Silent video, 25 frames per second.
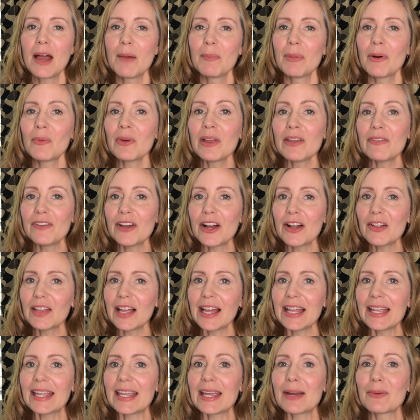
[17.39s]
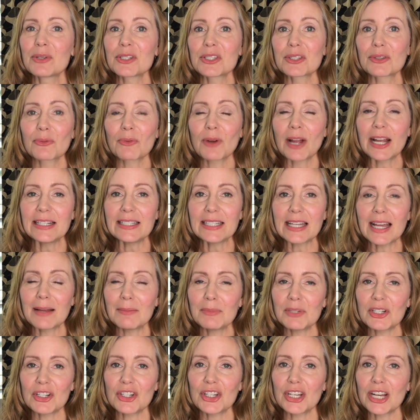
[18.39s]
but we felt like it was the right
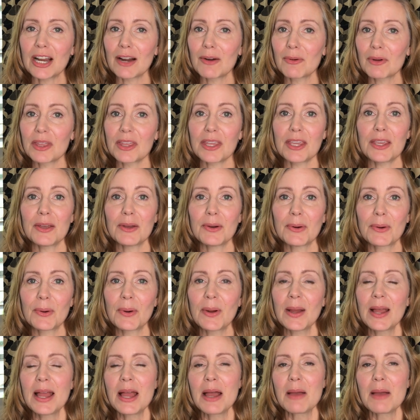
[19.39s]
time to share with you